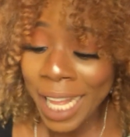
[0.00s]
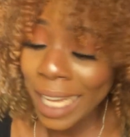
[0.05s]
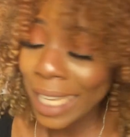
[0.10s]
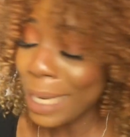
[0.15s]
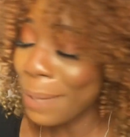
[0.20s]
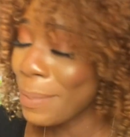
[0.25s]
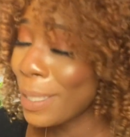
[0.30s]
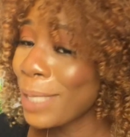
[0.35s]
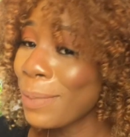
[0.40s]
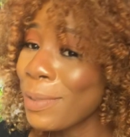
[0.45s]

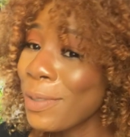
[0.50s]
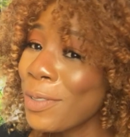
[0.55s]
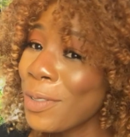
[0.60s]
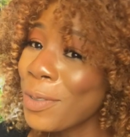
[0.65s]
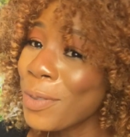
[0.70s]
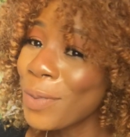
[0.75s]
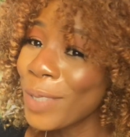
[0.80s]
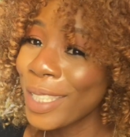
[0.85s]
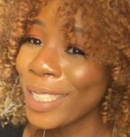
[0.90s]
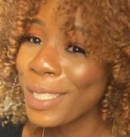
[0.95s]
That makes me
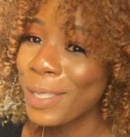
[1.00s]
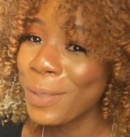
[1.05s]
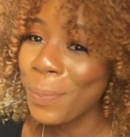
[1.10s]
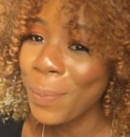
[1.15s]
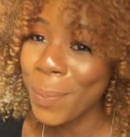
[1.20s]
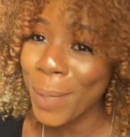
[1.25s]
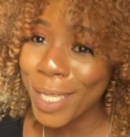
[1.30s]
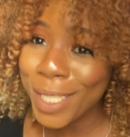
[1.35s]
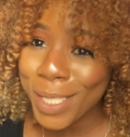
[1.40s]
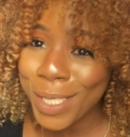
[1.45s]
feel very
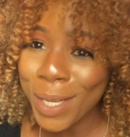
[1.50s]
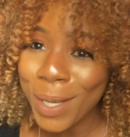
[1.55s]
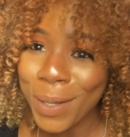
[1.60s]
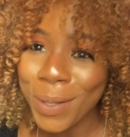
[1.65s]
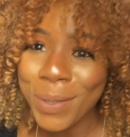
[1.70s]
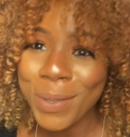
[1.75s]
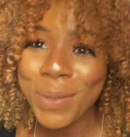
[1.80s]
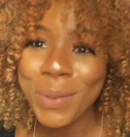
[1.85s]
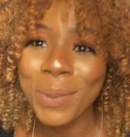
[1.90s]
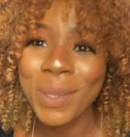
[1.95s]
special.
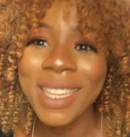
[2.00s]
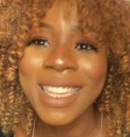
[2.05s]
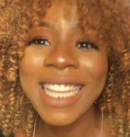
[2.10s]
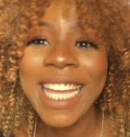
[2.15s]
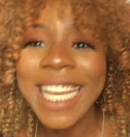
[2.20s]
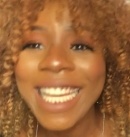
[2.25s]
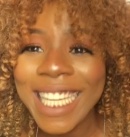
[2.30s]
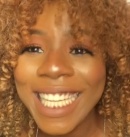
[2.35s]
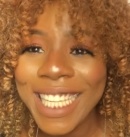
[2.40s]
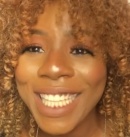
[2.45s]
So
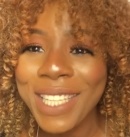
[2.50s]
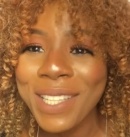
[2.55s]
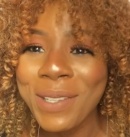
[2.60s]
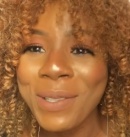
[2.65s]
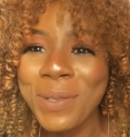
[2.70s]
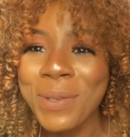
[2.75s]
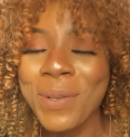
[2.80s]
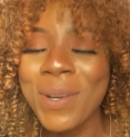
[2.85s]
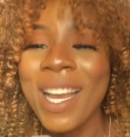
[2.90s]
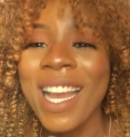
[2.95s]
thank
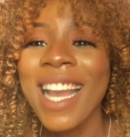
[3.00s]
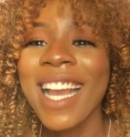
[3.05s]
you.